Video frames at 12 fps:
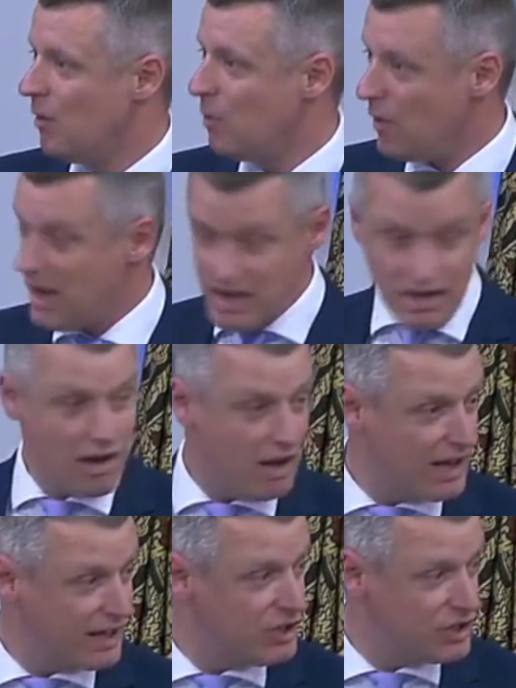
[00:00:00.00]
We
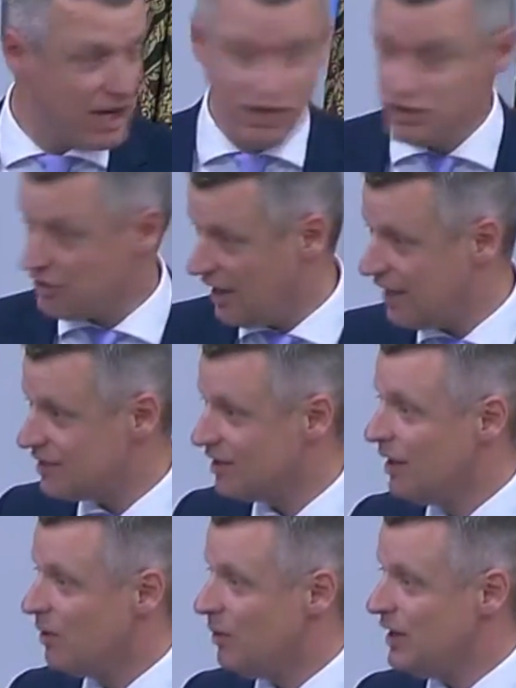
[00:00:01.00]
can change that,
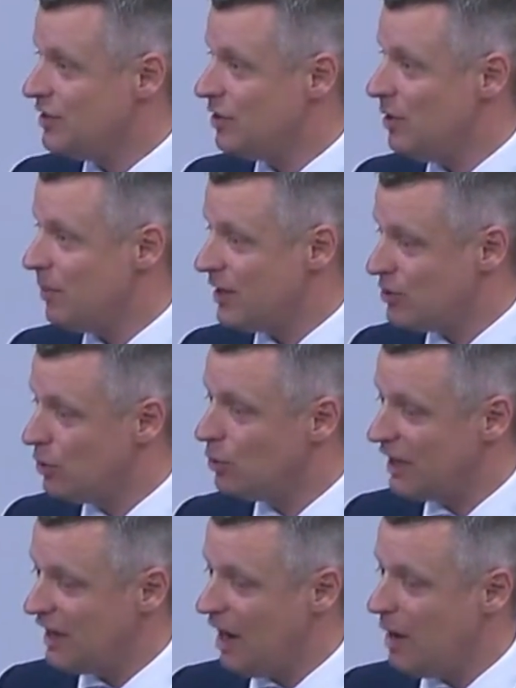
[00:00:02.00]
We need to do it by
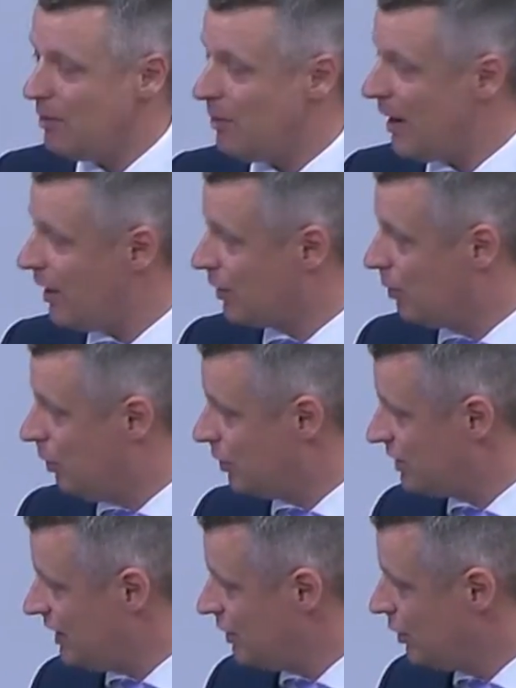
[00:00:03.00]
talking up about
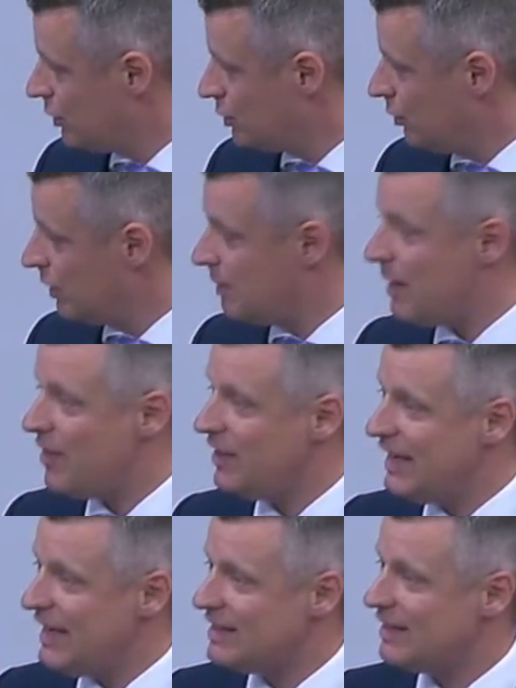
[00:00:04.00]
equality, talking about the
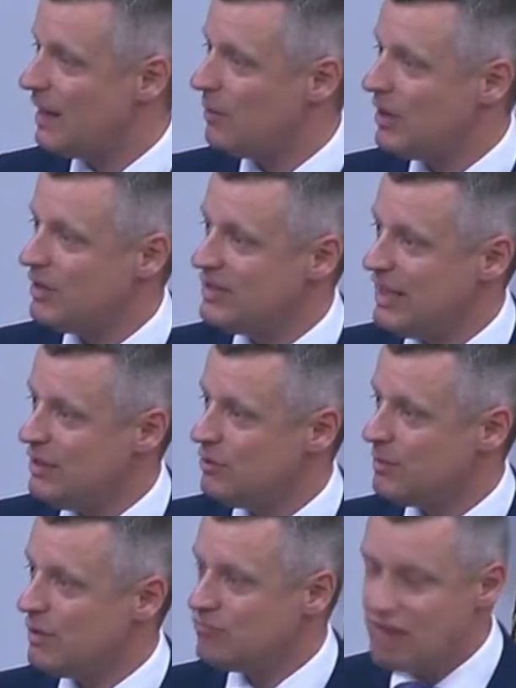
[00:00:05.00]
need that we continue to
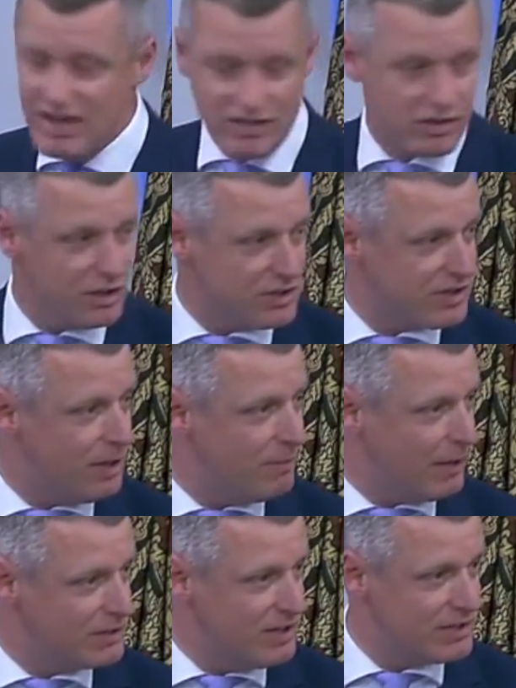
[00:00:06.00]
be restless
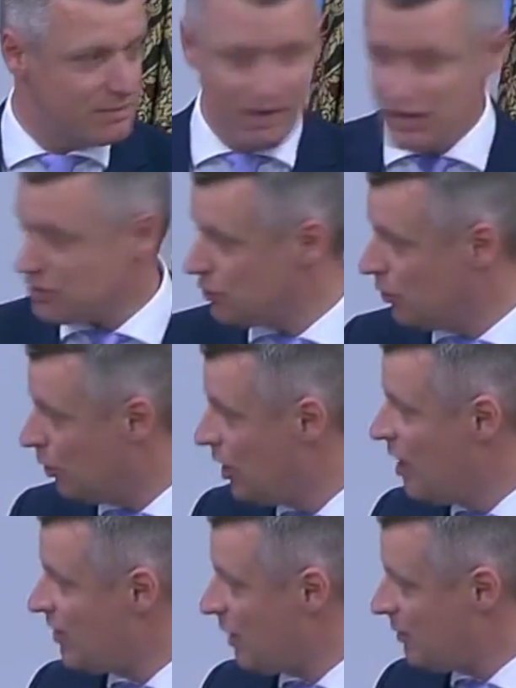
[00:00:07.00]
about it, to make sure
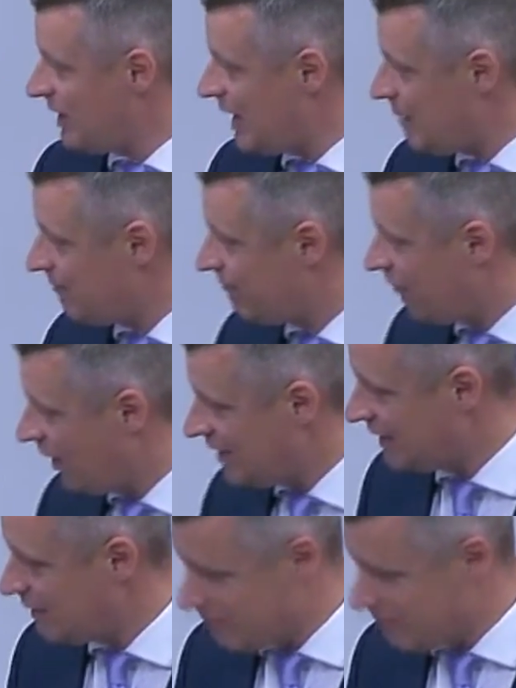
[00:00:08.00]
that we keep fighting the